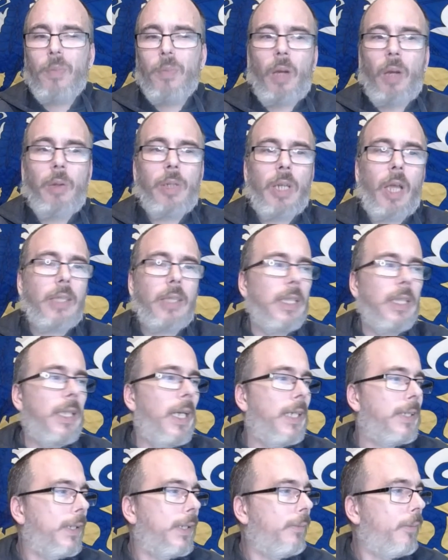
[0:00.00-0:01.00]
I'd like to
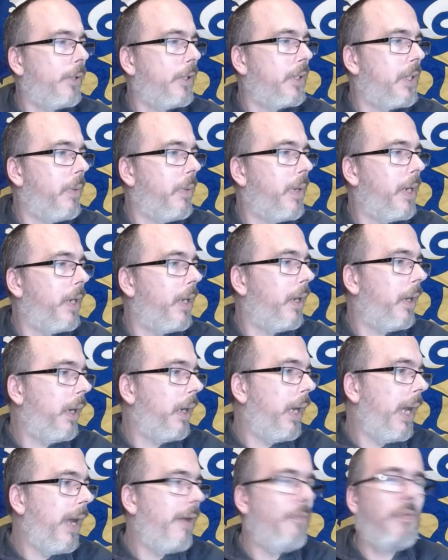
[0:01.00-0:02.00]
get someone doing
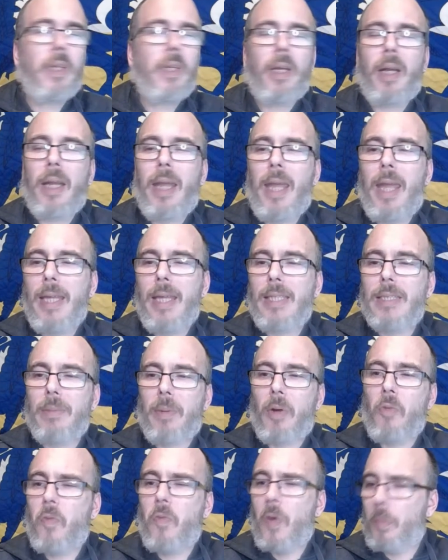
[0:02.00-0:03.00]
everything I hate
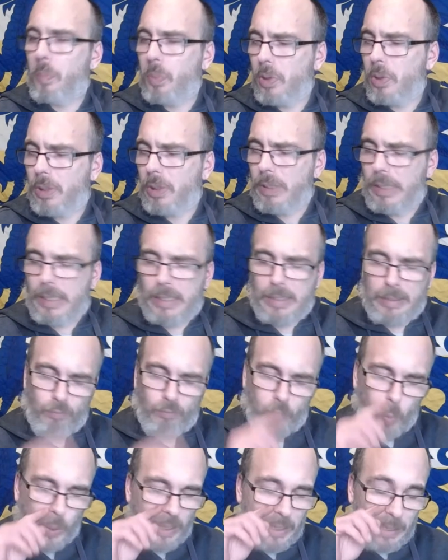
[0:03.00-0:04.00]
about football, like
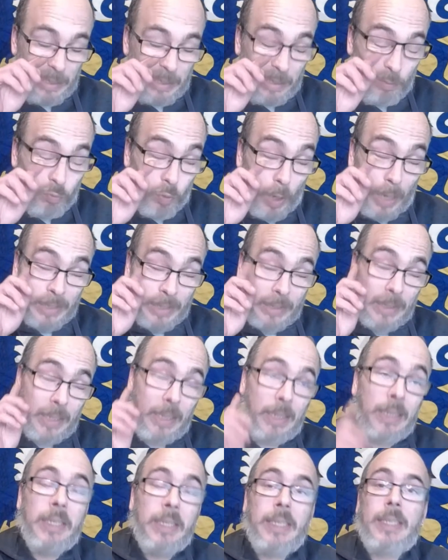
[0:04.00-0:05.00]
weekly ranting,